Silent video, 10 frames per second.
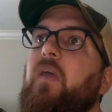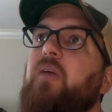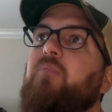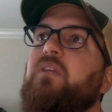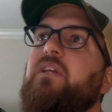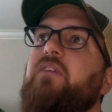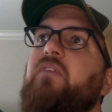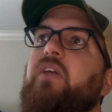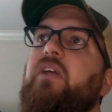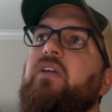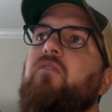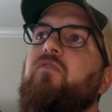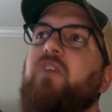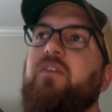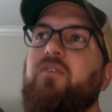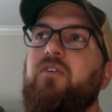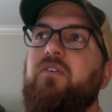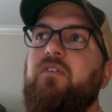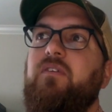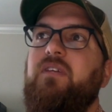He believed that it favored
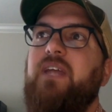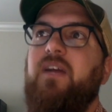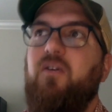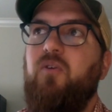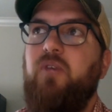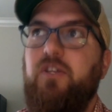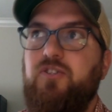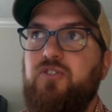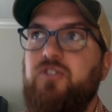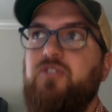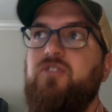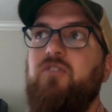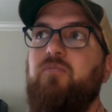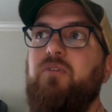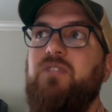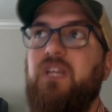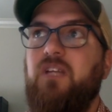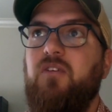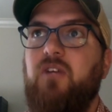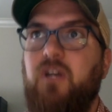narrow interests of
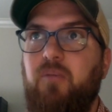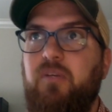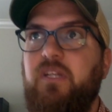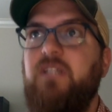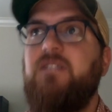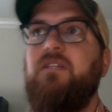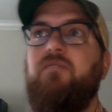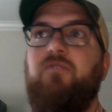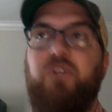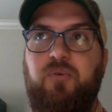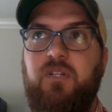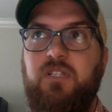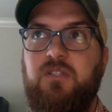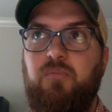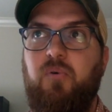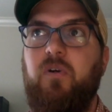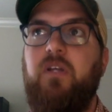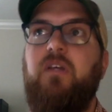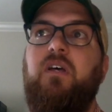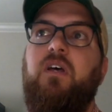particular companies and frequently supported